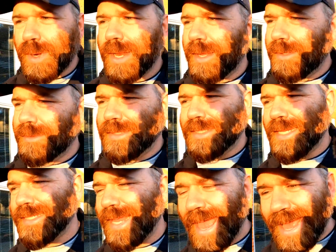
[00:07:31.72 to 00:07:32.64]
right out and
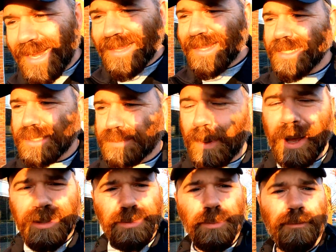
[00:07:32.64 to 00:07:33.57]
says, anything is
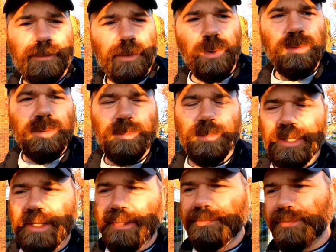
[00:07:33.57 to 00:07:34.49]
possible for those who
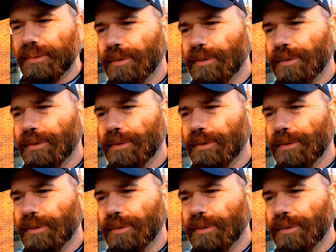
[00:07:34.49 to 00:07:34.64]
believe.